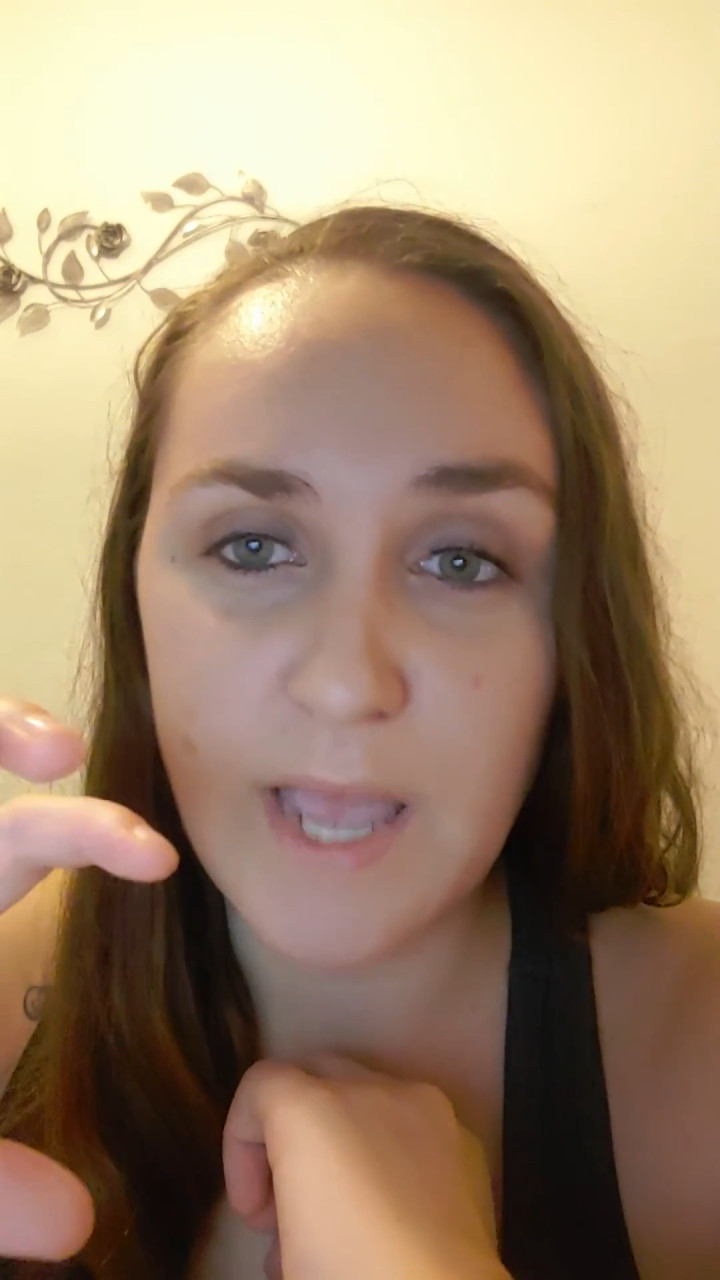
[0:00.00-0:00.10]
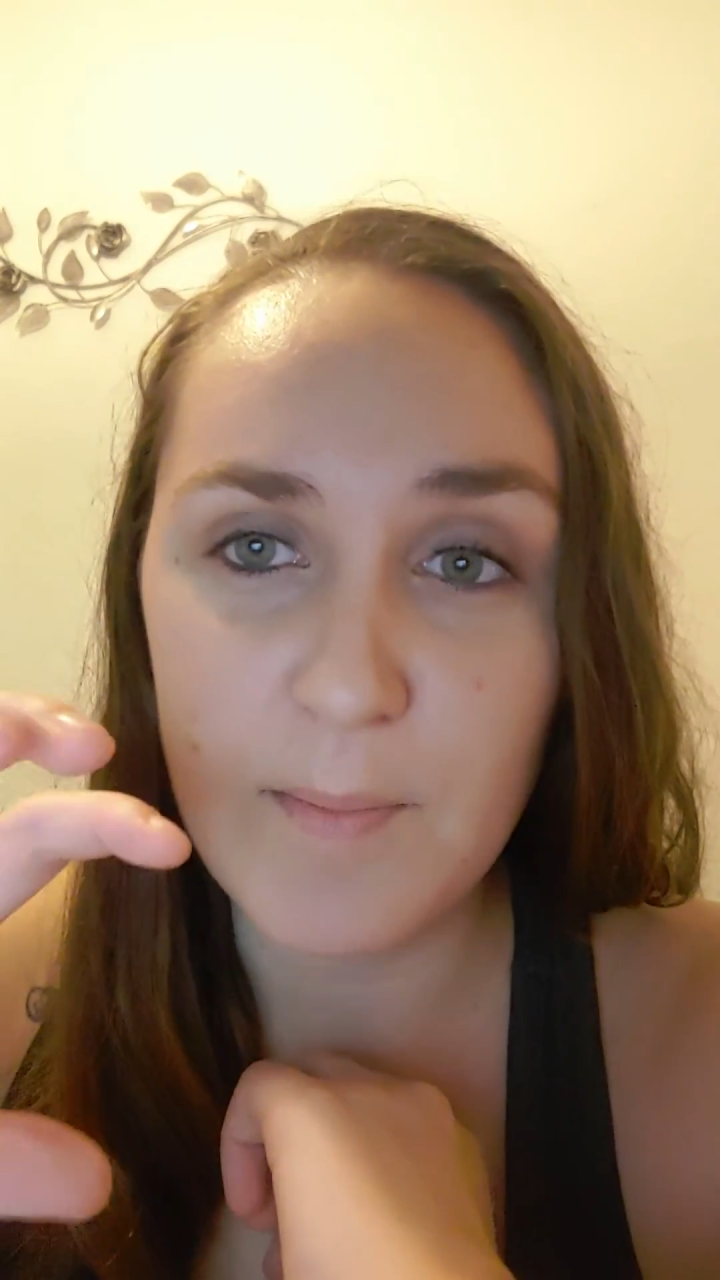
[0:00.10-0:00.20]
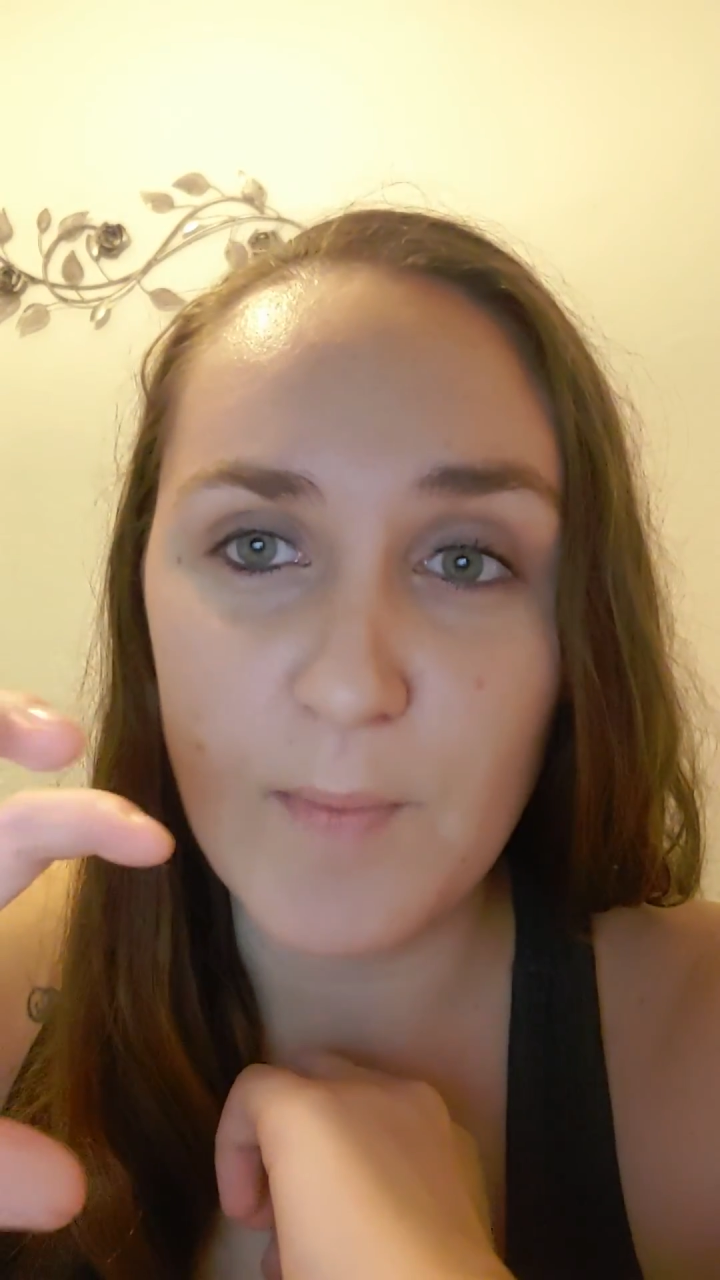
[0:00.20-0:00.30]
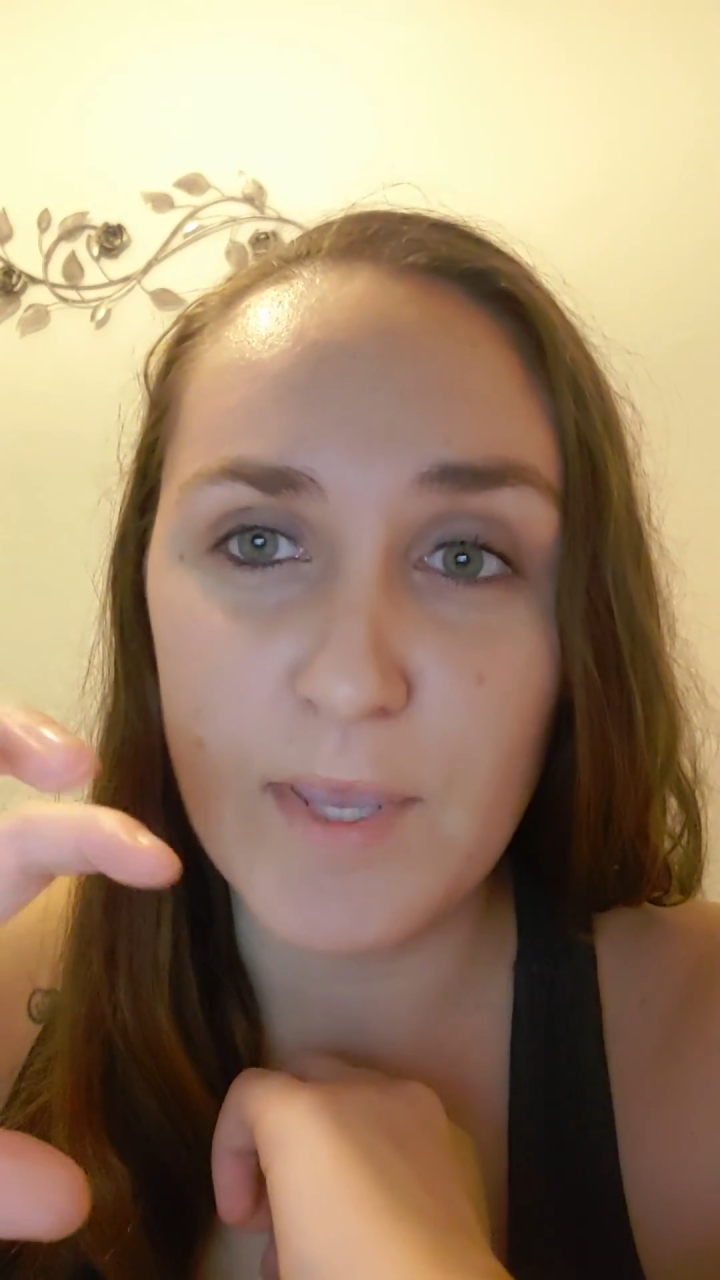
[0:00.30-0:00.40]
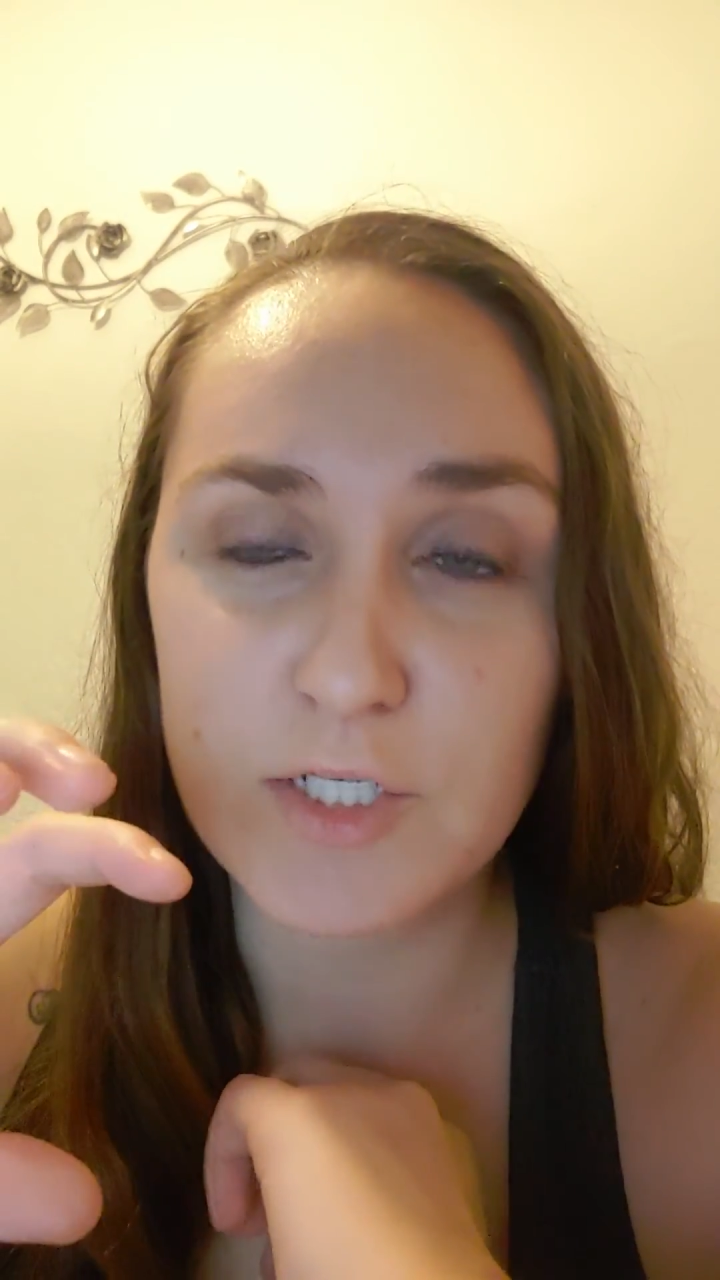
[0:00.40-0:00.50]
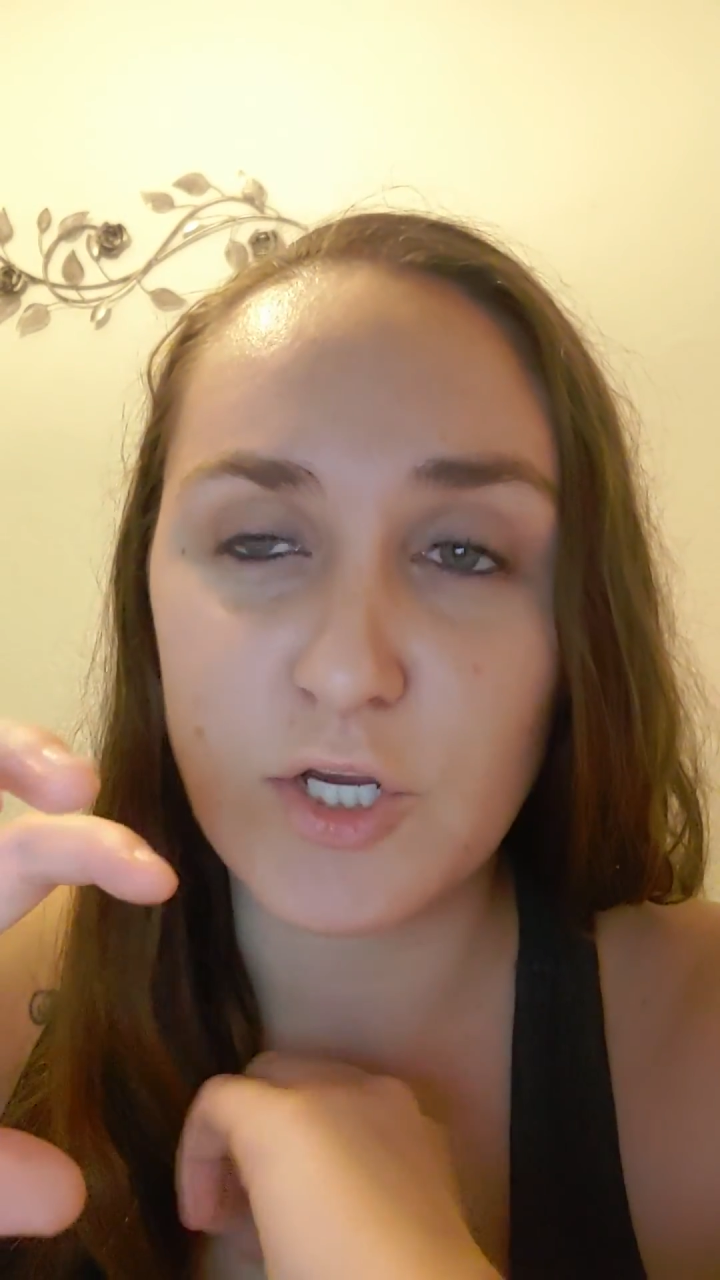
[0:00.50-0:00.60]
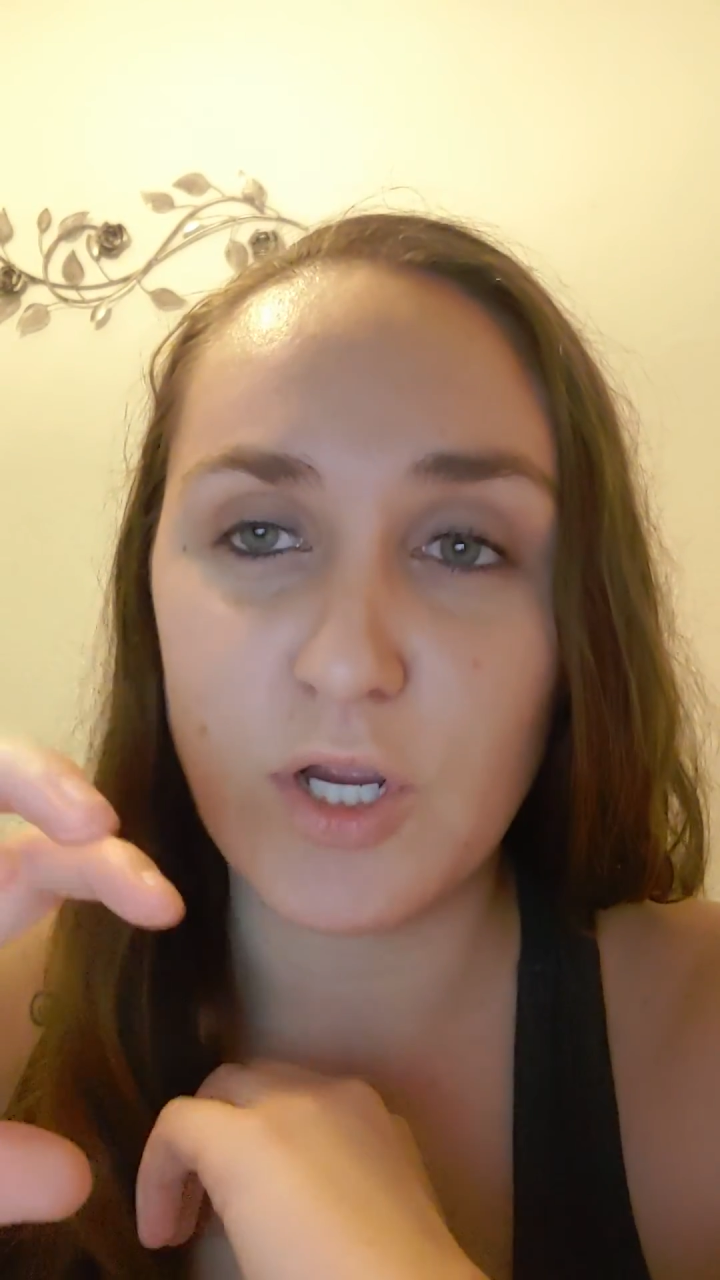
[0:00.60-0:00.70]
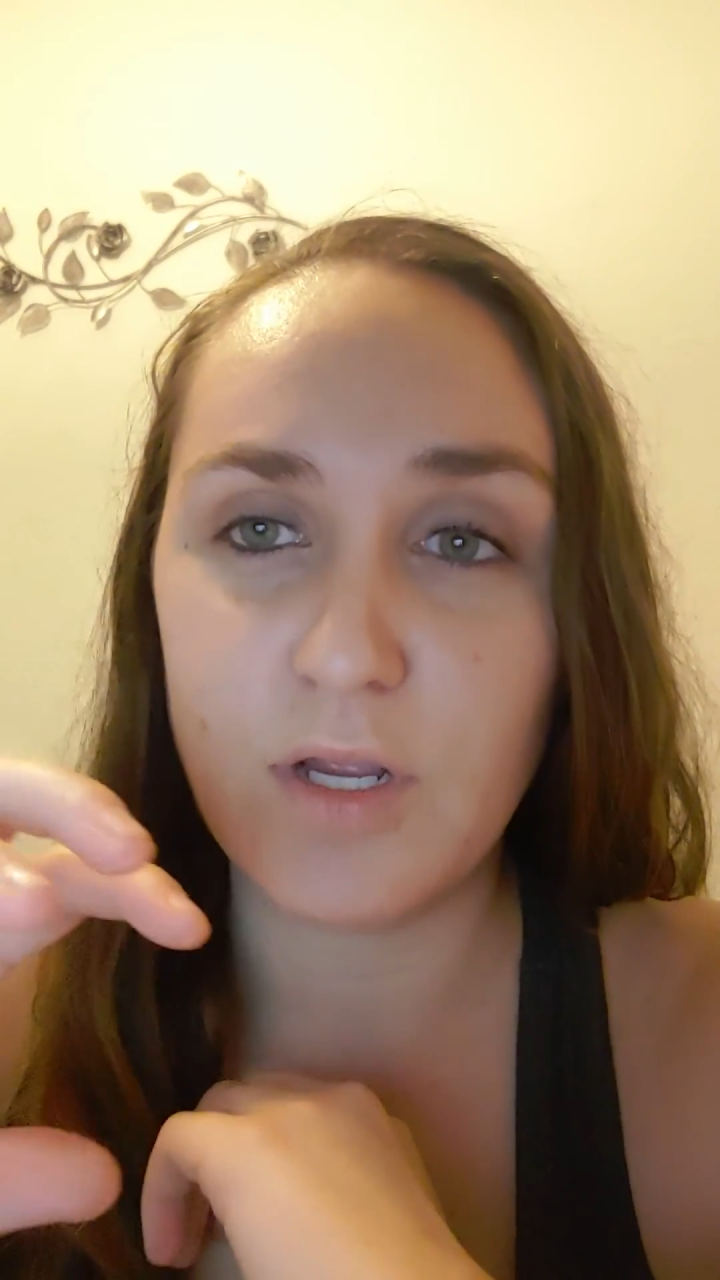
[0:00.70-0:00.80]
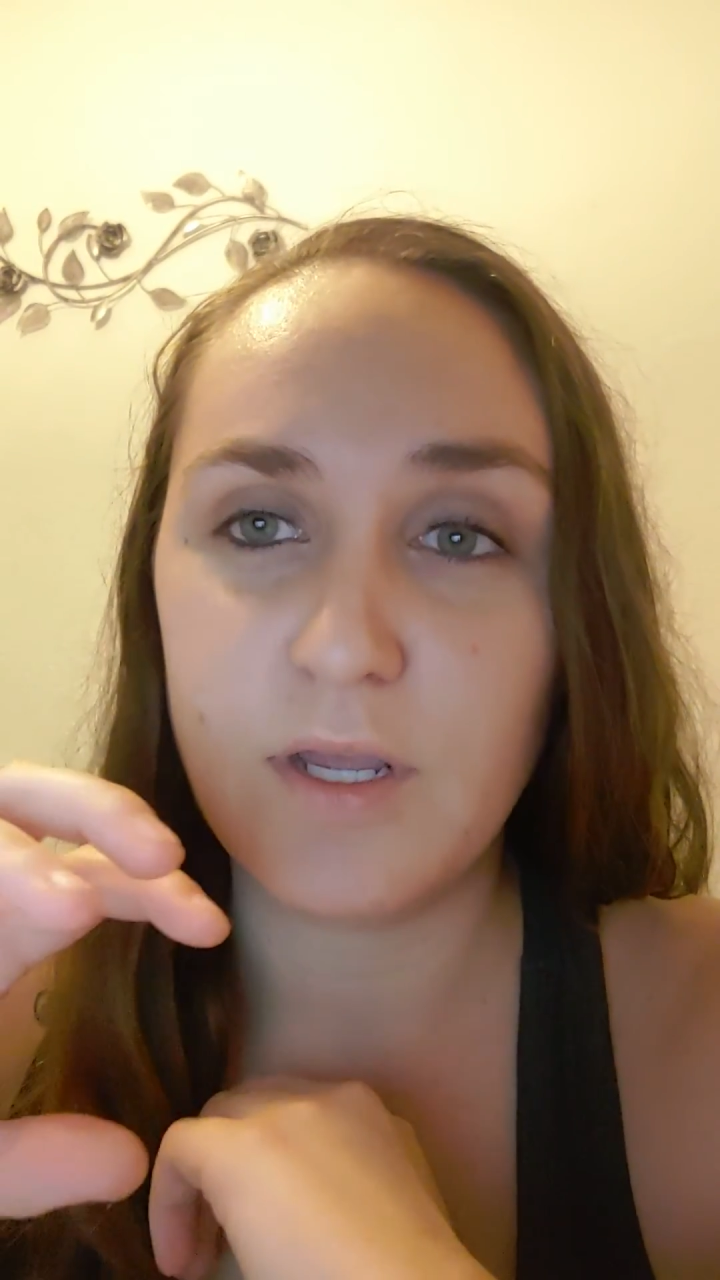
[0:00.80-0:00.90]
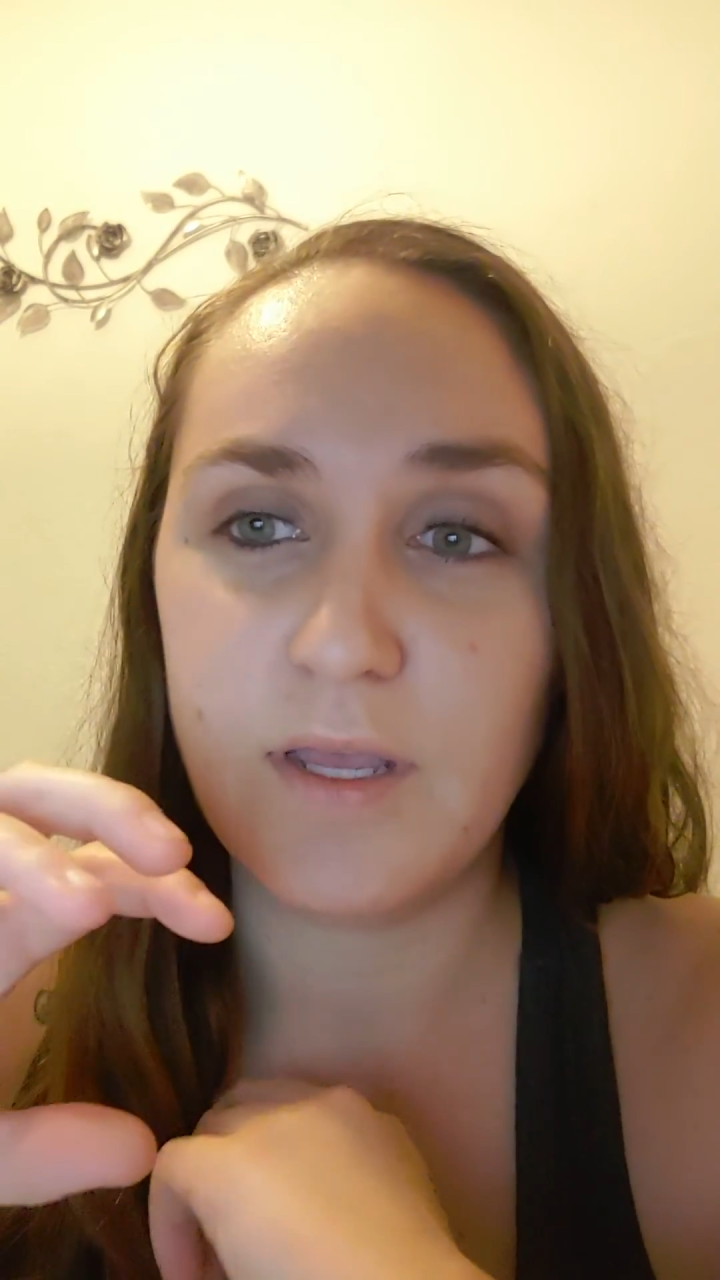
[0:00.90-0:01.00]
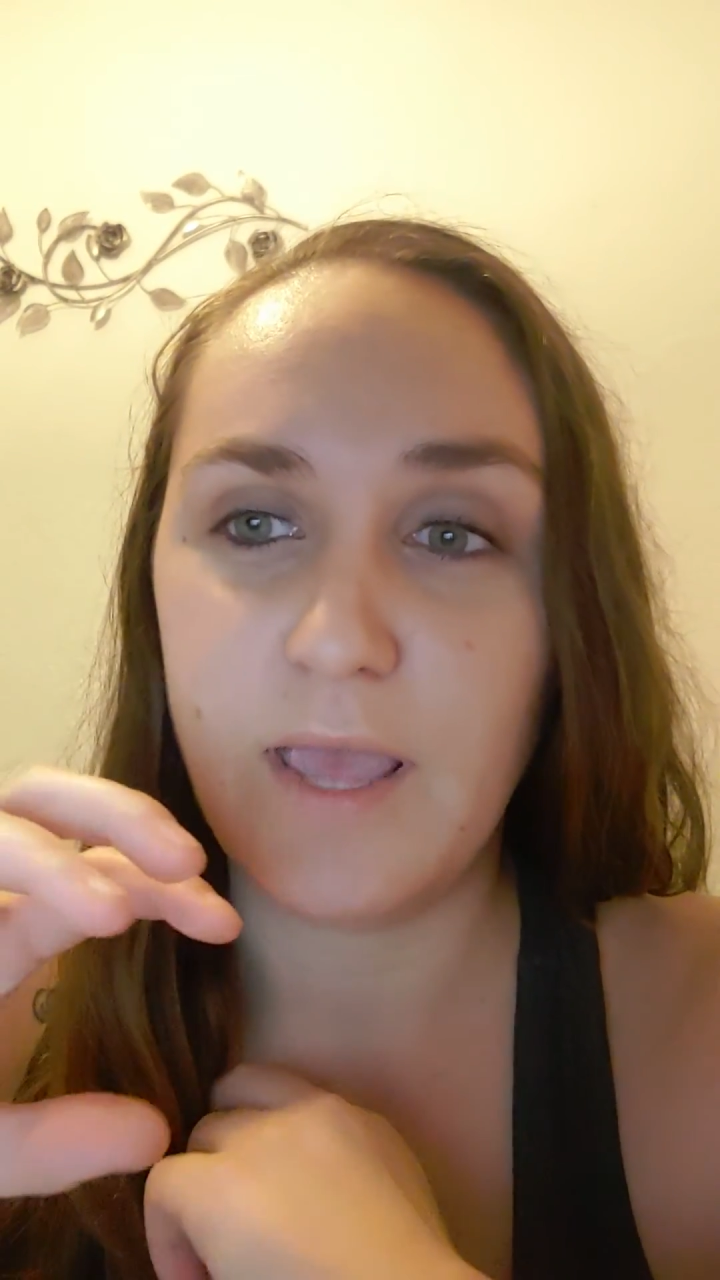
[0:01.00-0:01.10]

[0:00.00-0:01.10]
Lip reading: type of picture